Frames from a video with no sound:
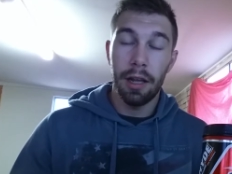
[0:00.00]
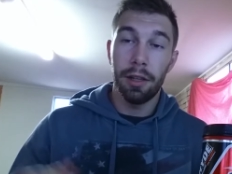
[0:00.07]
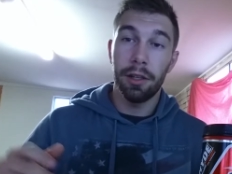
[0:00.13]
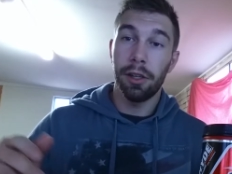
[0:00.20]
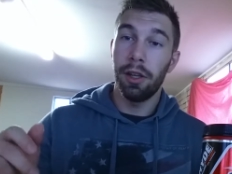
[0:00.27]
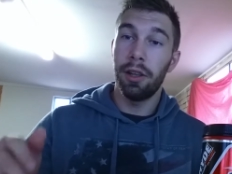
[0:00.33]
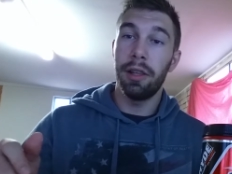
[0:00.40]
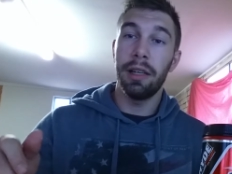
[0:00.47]

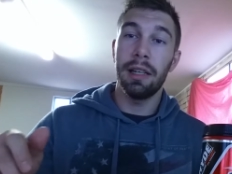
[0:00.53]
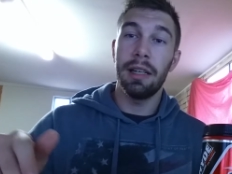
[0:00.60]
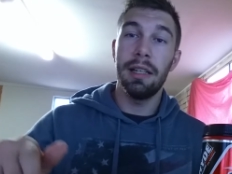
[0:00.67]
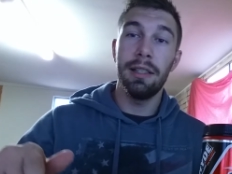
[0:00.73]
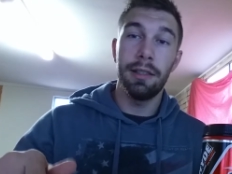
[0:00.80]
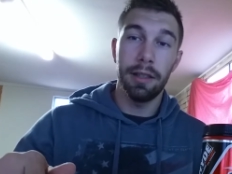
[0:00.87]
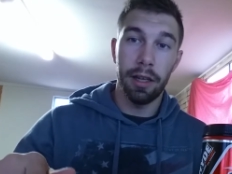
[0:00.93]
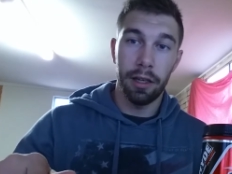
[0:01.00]
The only thing
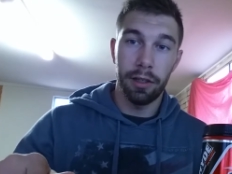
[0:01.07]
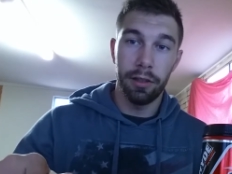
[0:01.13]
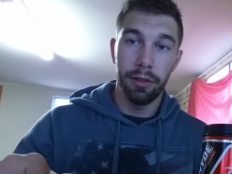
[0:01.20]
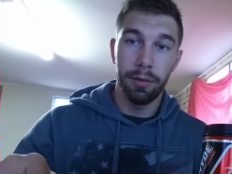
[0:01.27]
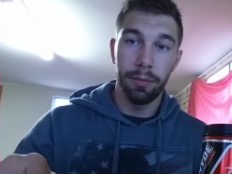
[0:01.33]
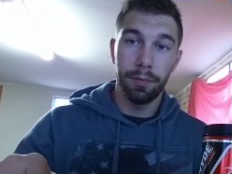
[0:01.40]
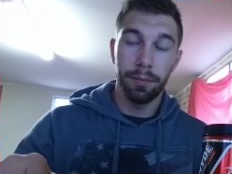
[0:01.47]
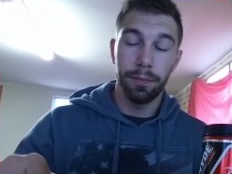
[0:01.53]
is though,
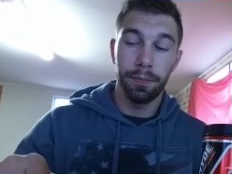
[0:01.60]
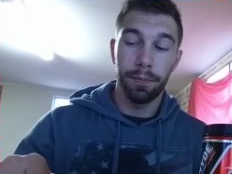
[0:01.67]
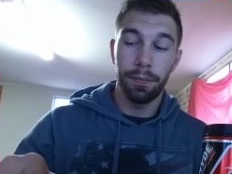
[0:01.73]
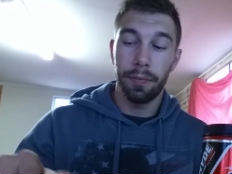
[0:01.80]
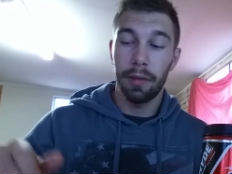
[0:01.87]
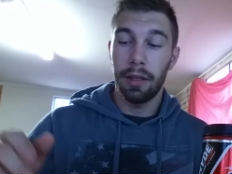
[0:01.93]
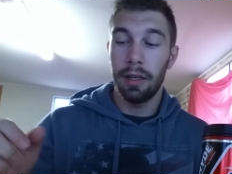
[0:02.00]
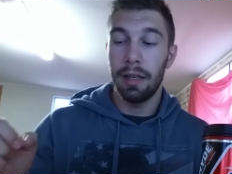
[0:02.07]

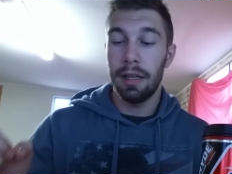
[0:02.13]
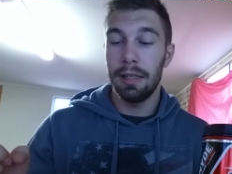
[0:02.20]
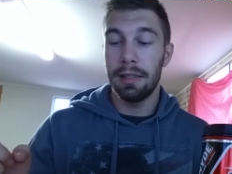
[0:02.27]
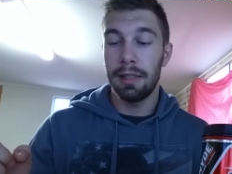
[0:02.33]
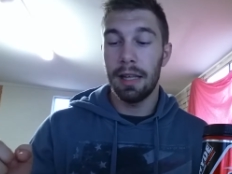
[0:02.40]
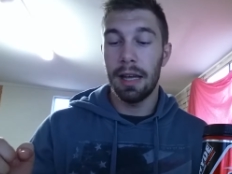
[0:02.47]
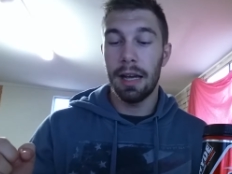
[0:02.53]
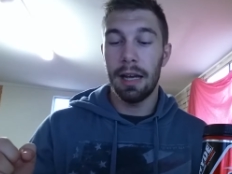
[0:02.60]

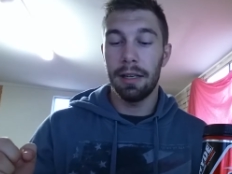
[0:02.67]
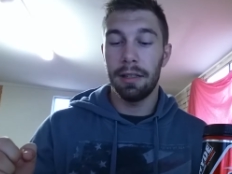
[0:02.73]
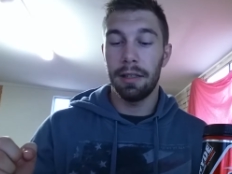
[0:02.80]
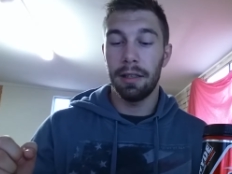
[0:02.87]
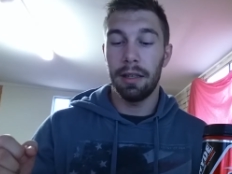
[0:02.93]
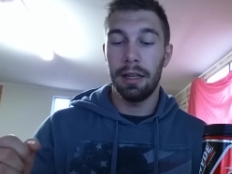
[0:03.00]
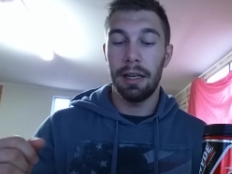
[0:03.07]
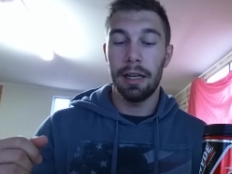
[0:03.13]
is that
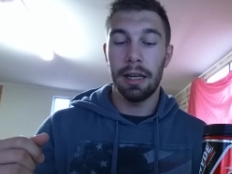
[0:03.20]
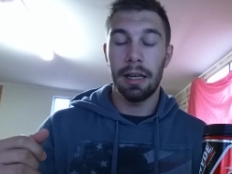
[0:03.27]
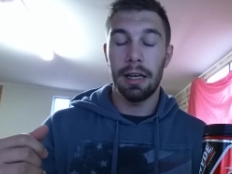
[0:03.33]
the